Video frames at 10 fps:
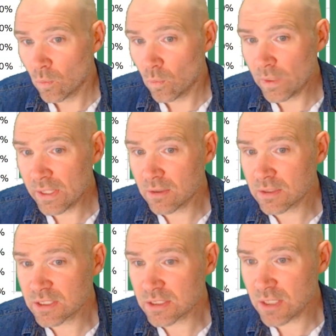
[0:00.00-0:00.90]
we are
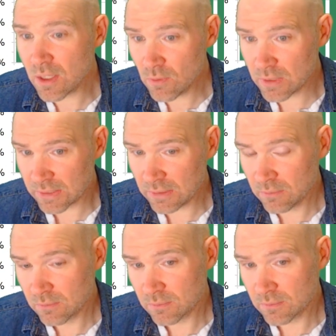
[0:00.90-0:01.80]
slowly
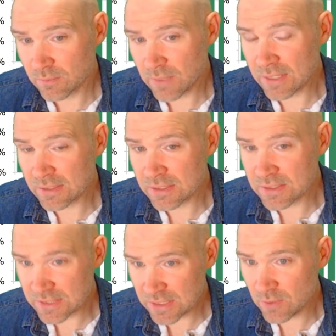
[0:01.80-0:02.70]
and
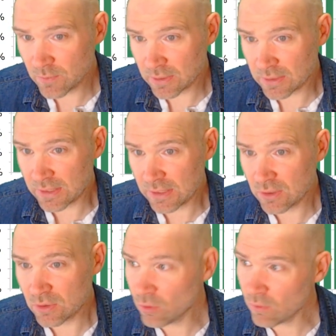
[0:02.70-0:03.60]
continually
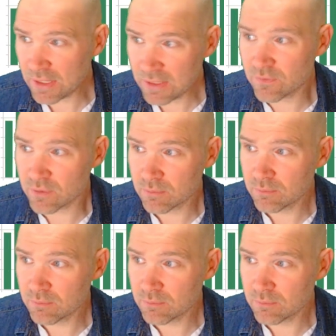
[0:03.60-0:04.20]
not even